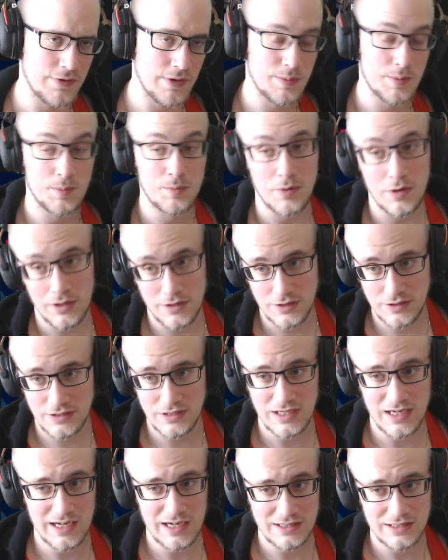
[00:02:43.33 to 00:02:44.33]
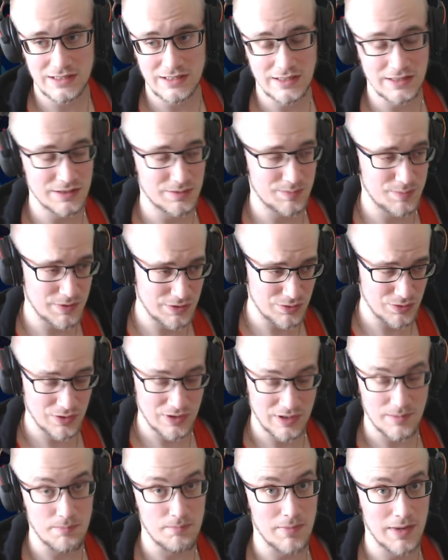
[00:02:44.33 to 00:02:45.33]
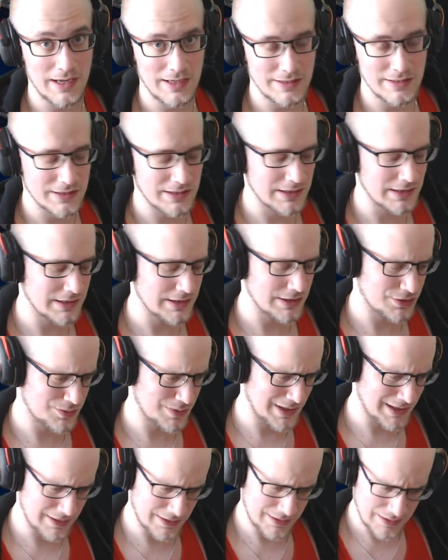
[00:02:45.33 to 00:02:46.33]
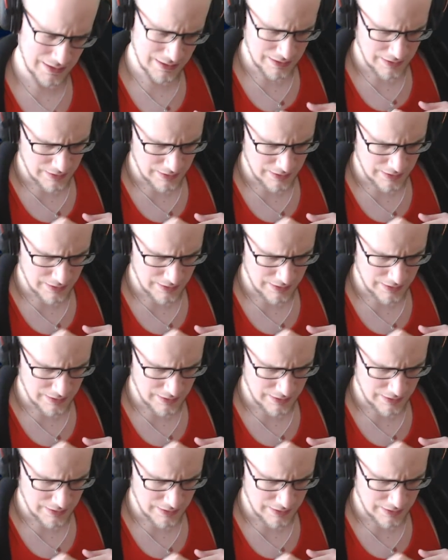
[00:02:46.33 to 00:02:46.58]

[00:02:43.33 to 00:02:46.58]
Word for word: VP Prodigy actually has been doing amazingly as well.